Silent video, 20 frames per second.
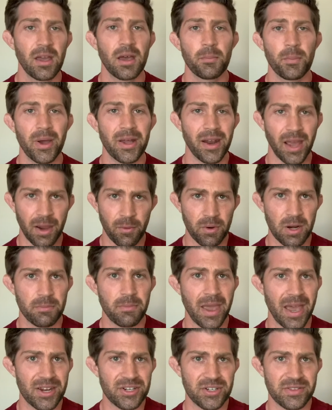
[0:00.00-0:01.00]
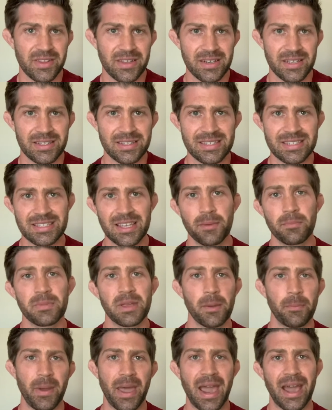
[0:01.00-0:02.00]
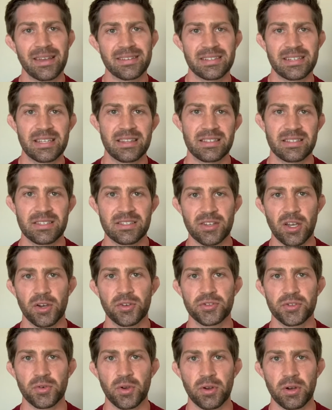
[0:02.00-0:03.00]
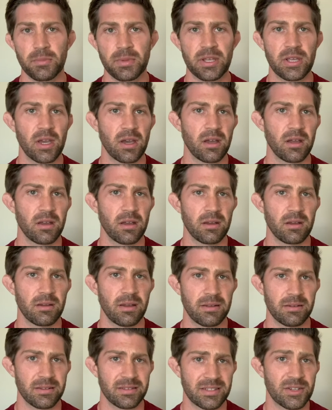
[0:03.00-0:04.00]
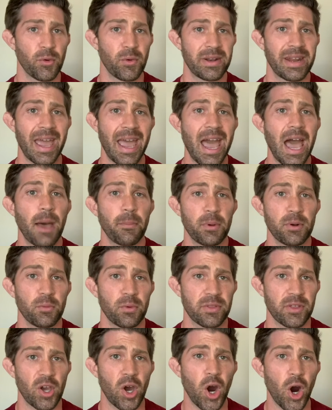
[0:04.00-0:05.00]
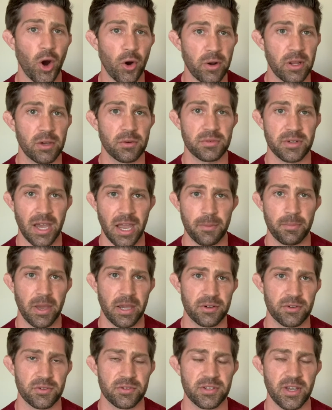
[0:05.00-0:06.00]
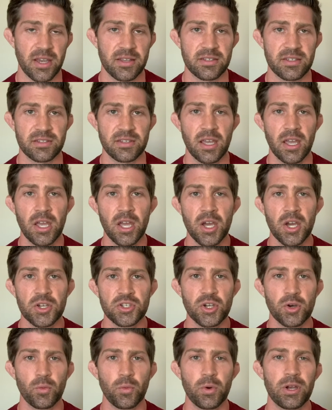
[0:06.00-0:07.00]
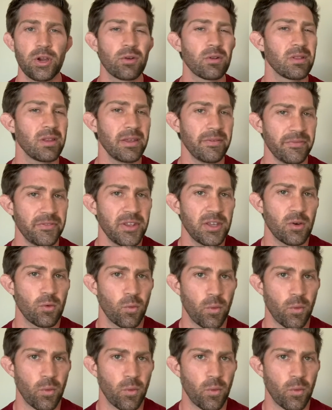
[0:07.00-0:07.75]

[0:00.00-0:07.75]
but I would imagine that in some capacity, this is also going to be uh, is going to happen with cardio type exercises. So when you're lifting